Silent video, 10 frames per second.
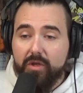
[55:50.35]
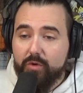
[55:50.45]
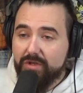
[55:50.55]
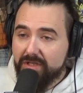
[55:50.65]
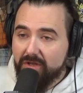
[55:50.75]

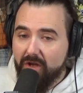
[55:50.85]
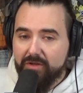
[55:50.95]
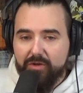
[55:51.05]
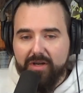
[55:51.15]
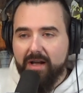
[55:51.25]
You just
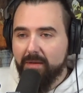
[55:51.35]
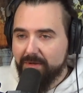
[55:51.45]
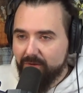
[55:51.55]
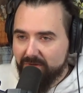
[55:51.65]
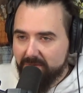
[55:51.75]
thought you could come
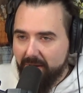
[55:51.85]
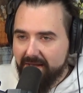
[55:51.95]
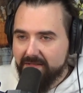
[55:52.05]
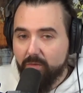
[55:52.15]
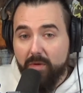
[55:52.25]
into a
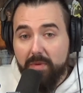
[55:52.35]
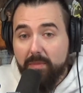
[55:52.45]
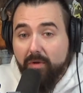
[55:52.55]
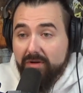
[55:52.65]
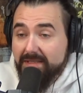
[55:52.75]
space where
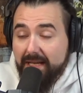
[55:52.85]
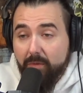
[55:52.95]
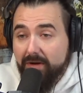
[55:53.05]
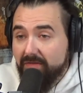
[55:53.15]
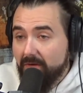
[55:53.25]
people are saying
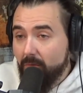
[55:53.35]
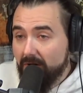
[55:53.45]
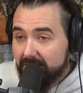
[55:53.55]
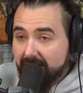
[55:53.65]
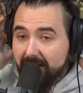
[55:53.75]
whatever they
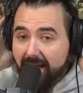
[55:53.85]
want,